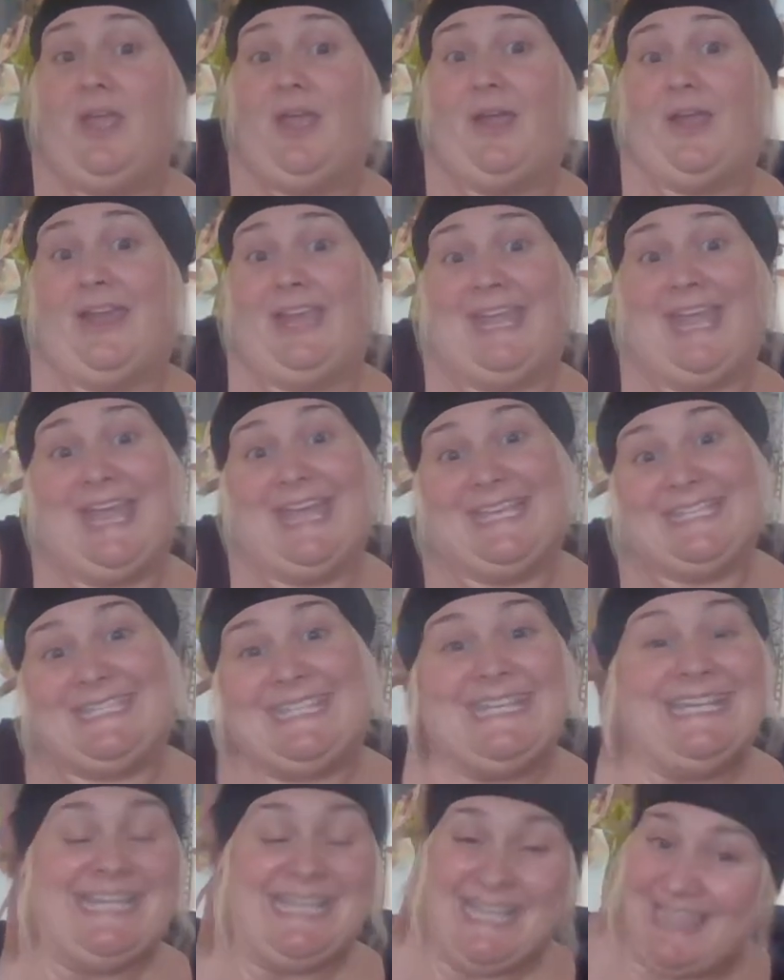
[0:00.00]
All right, guys,
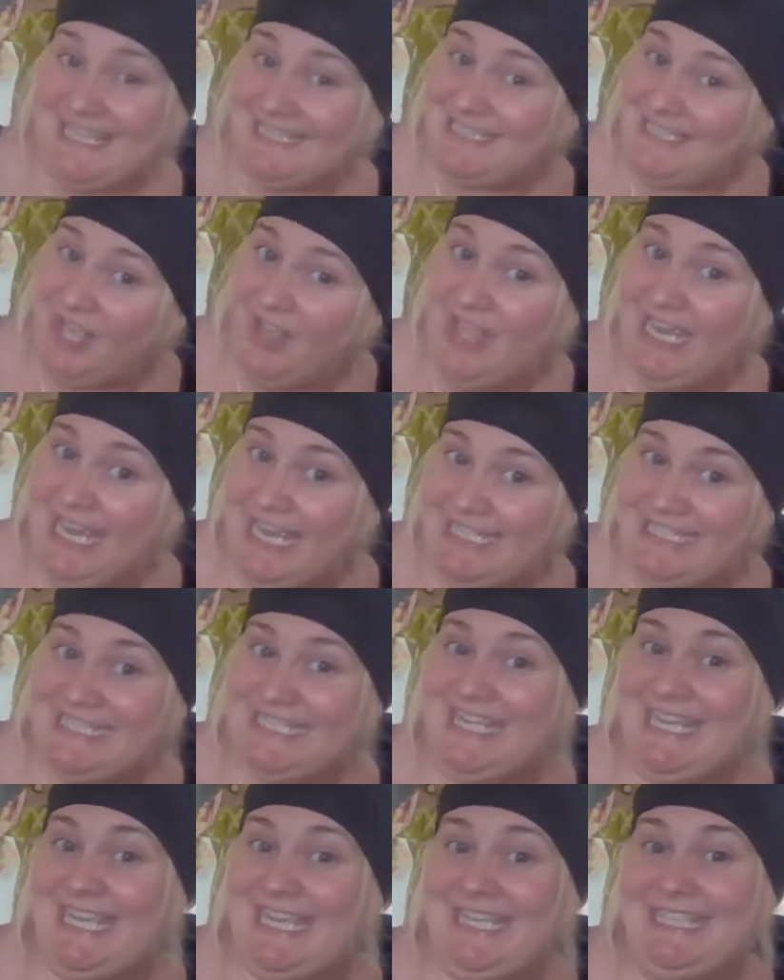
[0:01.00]
that's all I got
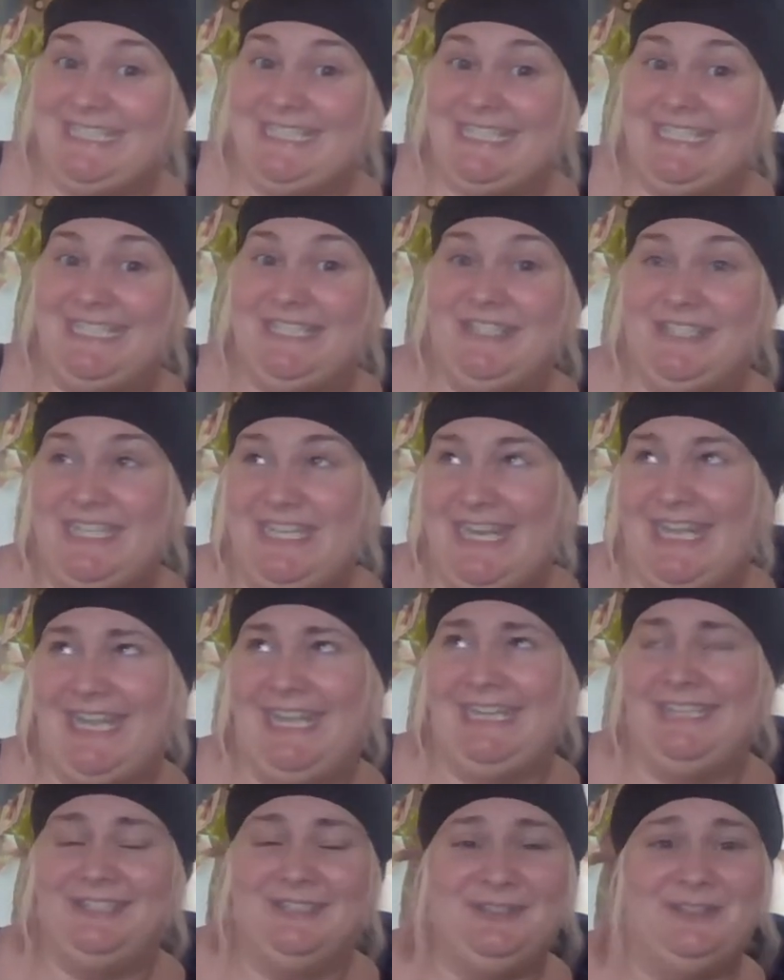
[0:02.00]
tonight,
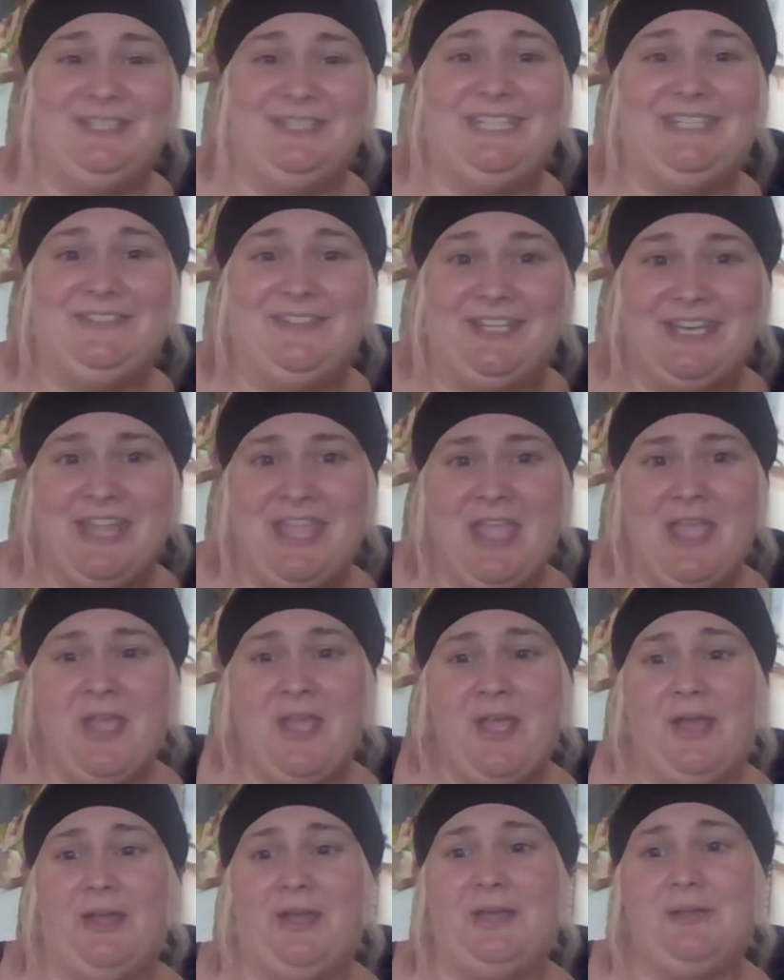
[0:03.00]
today, whatever.
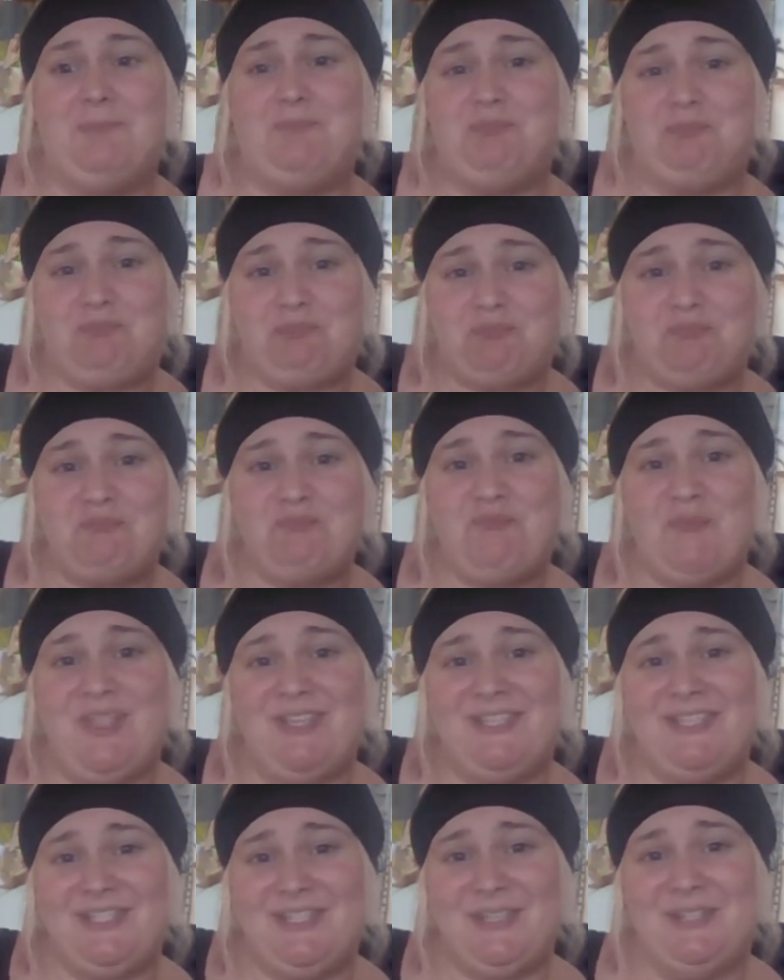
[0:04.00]
Um,
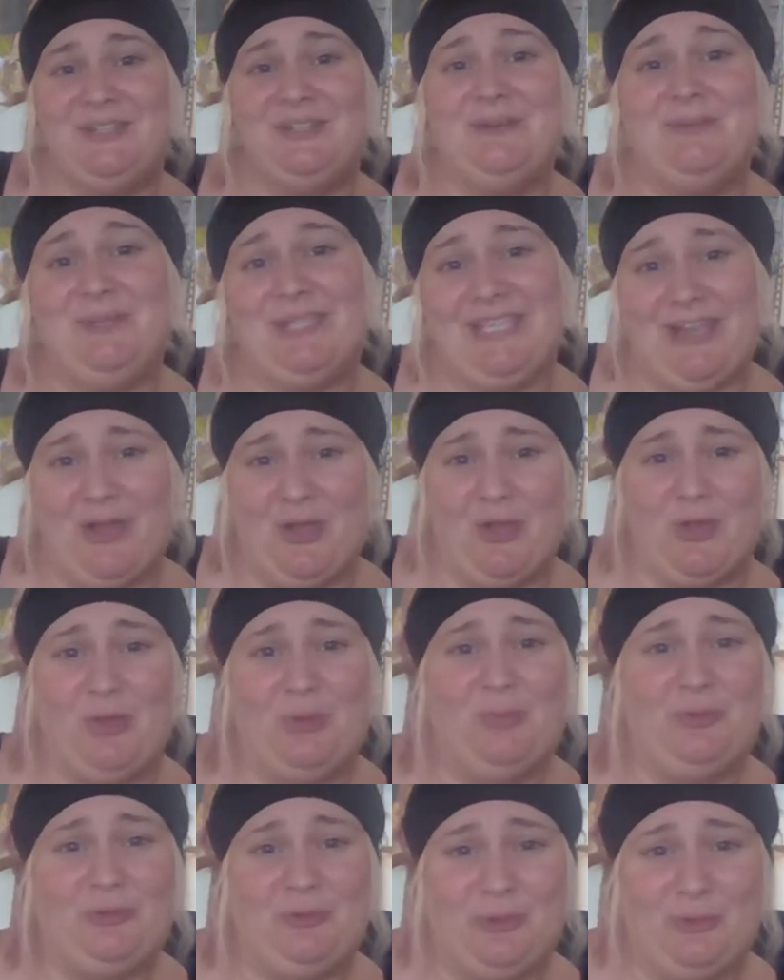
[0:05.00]
so I'm going to get
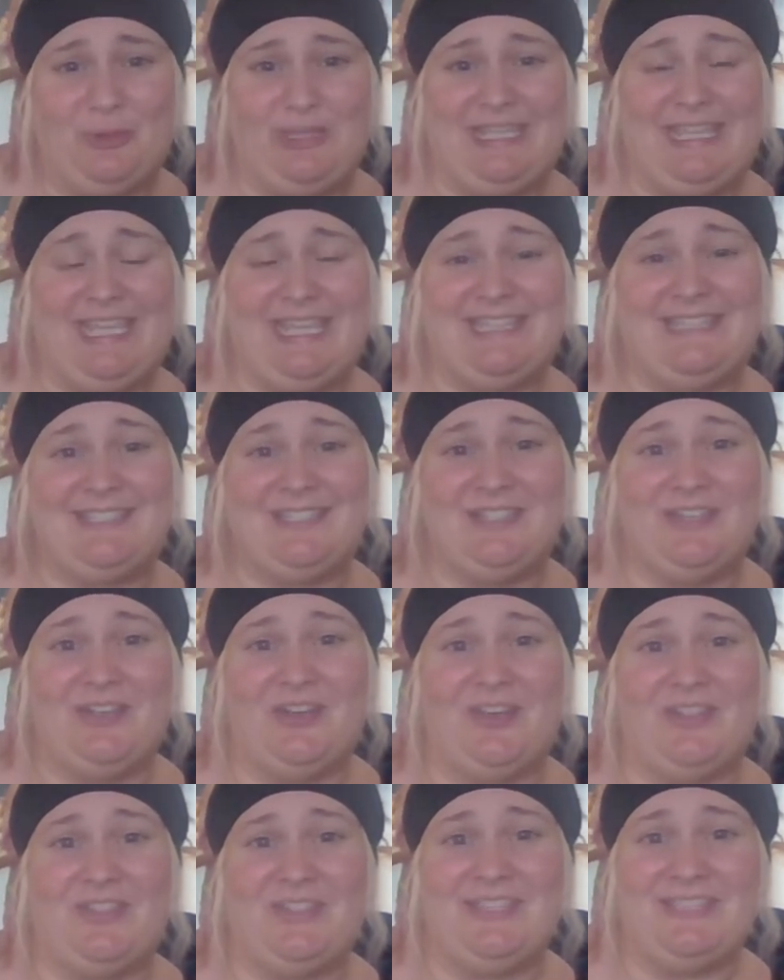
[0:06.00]
home before we get
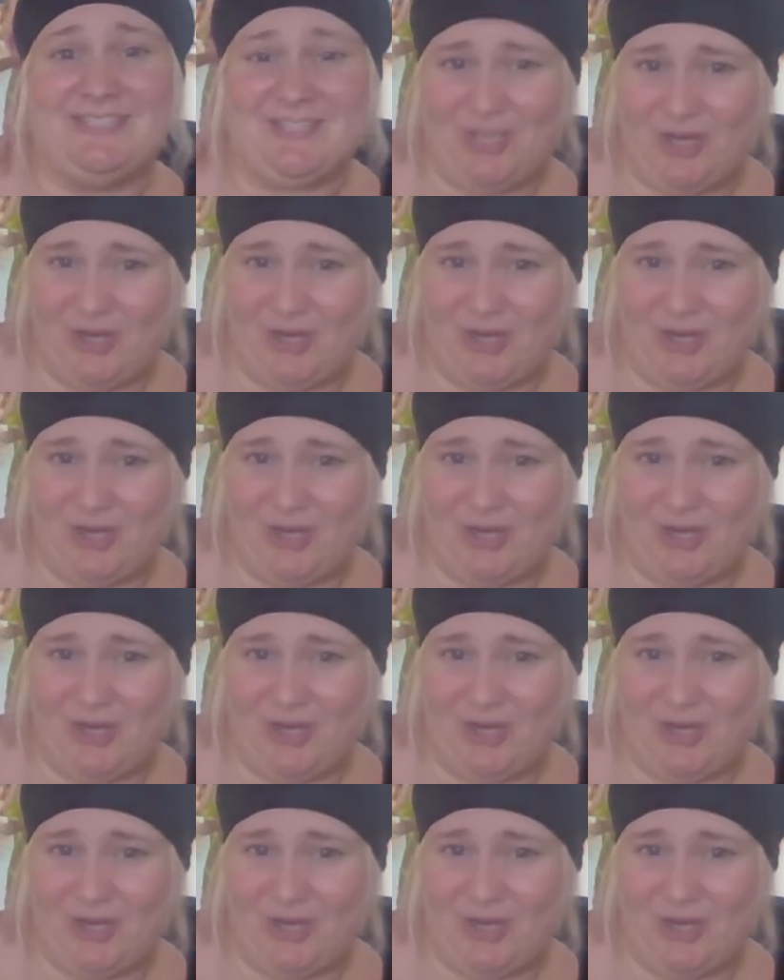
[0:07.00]
on this